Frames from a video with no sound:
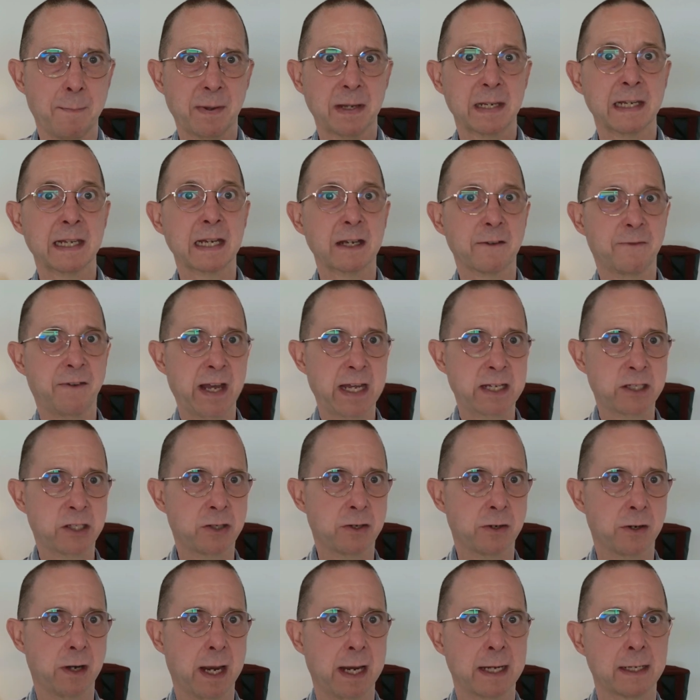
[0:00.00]
your app a little
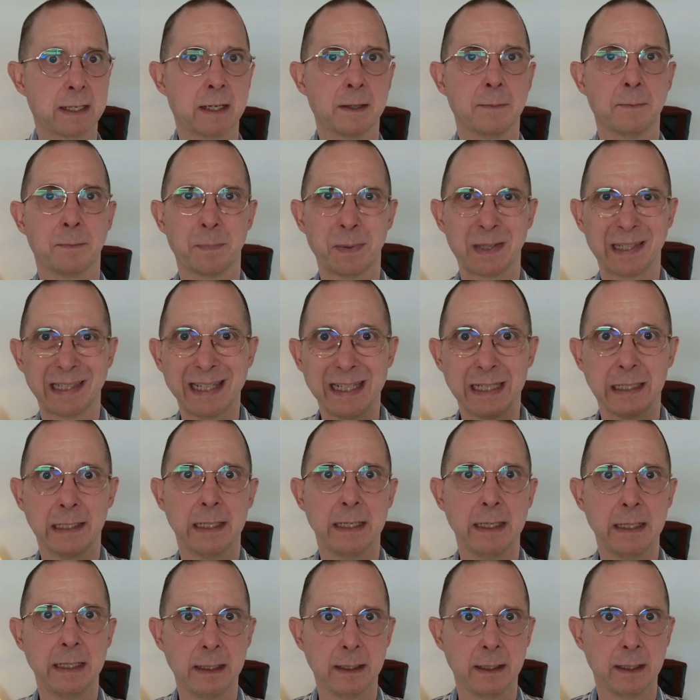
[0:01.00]
faster and
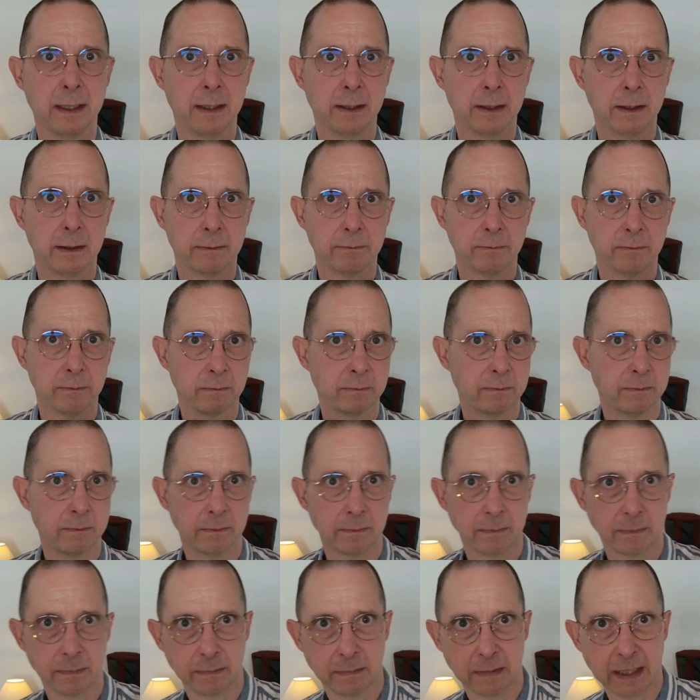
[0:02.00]
completely
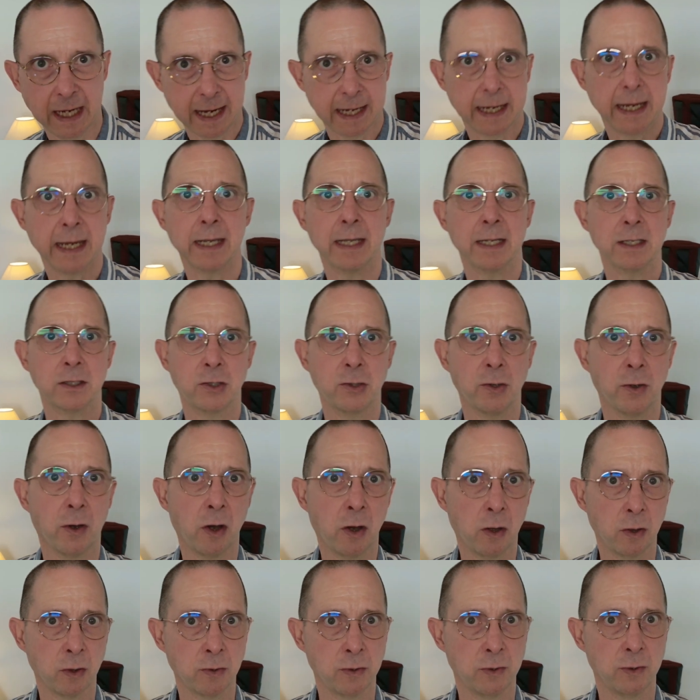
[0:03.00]
taking it
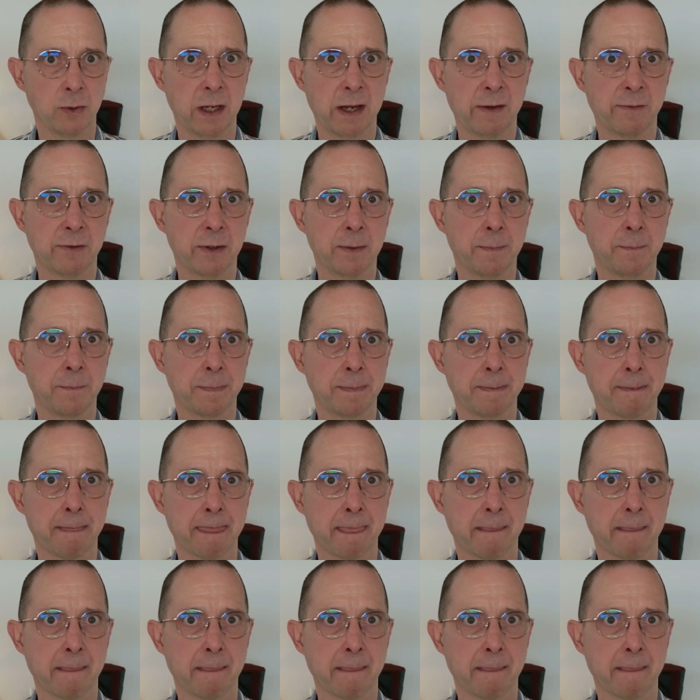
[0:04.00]
to a whole new level.